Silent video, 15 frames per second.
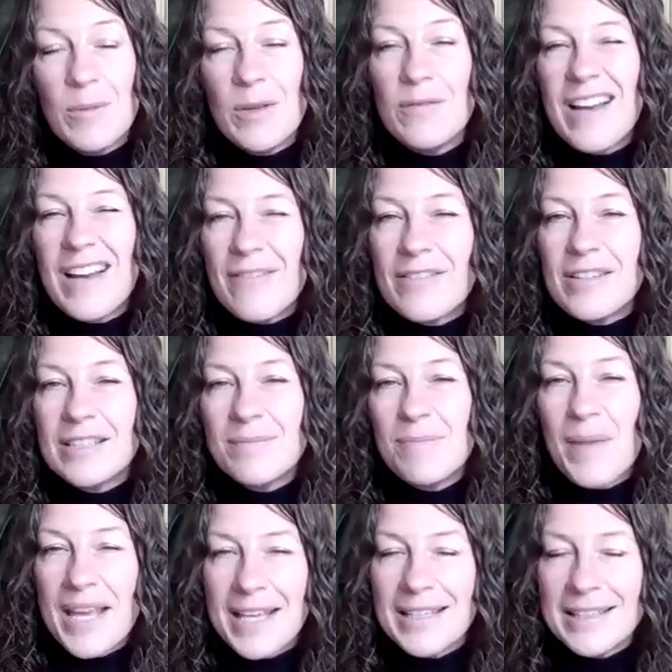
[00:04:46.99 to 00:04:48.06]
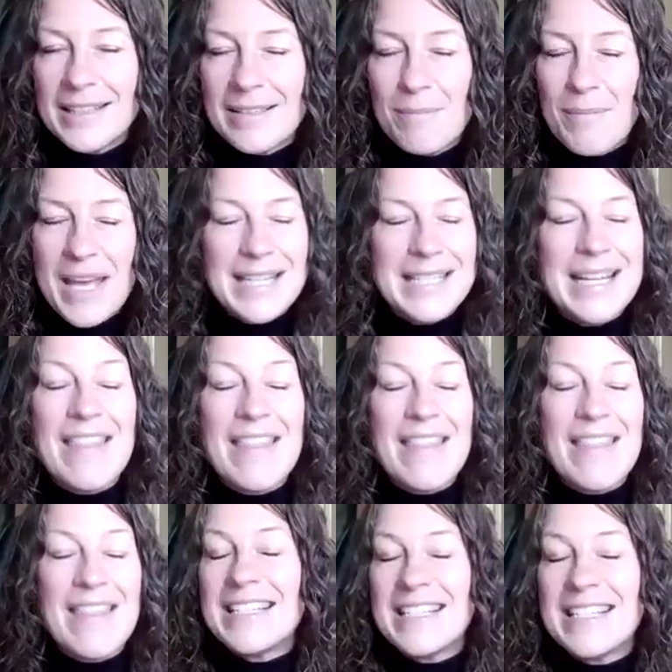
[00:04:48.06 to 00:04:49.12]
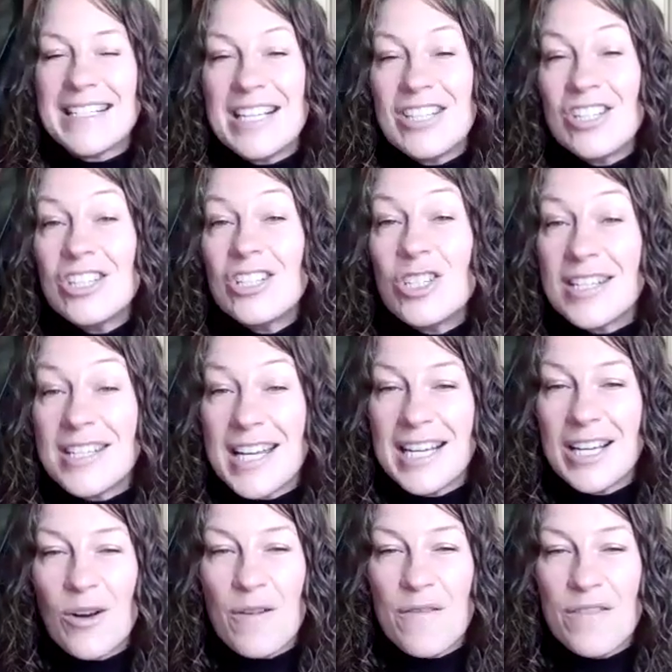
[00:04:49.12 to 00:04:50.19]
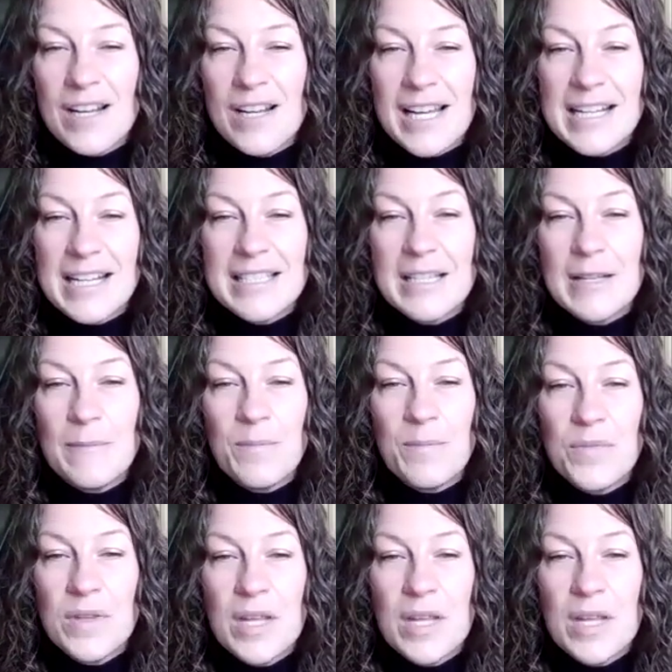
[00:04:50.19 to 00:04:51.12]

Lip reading: You've never made that decision to take it off the list.